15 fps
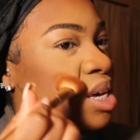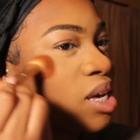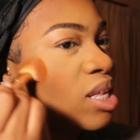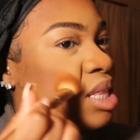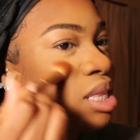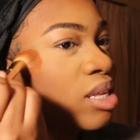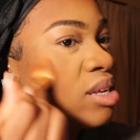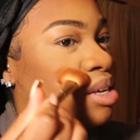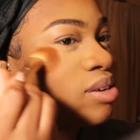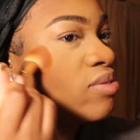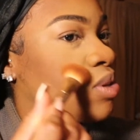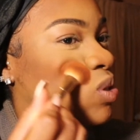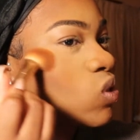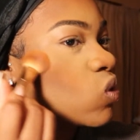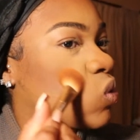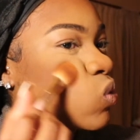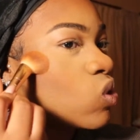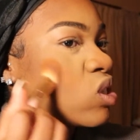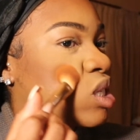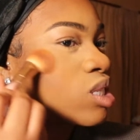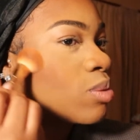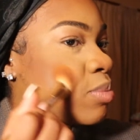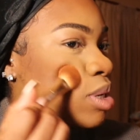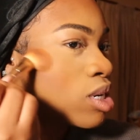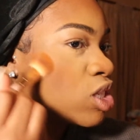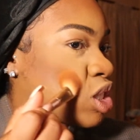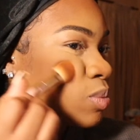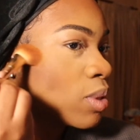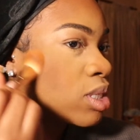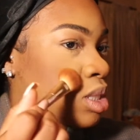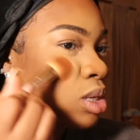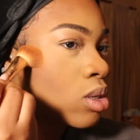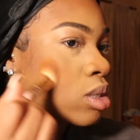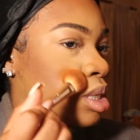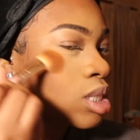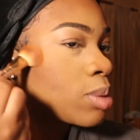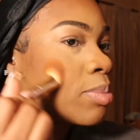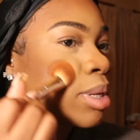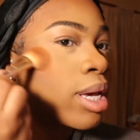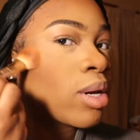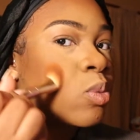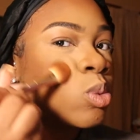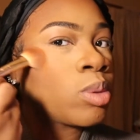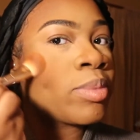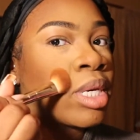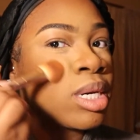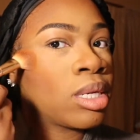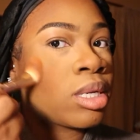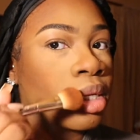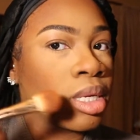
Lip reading: I love using orange as a blush, especially on us black women.